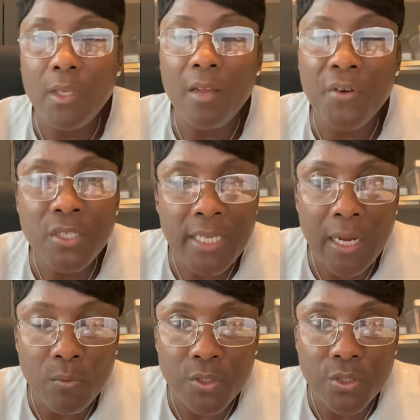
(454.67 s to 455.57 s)
first thing
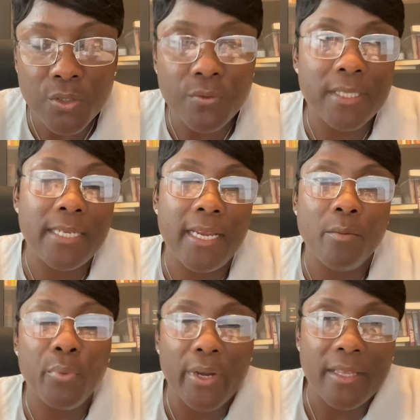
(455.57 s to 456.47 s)
I want you to do is take
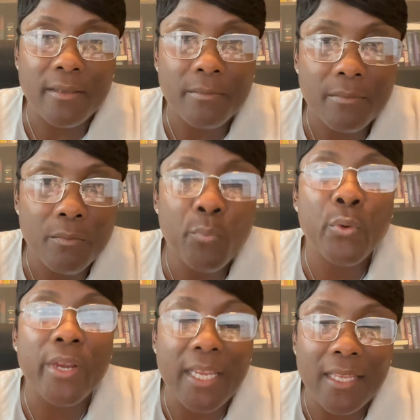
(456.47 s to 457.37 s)
a breath.
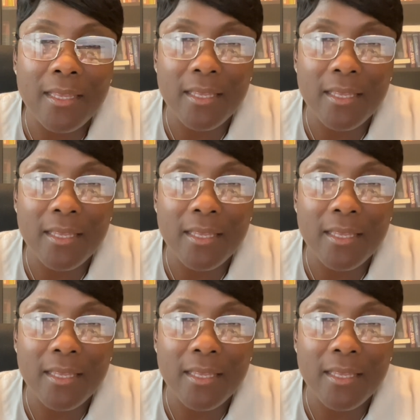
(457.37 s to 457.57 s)
Breathe.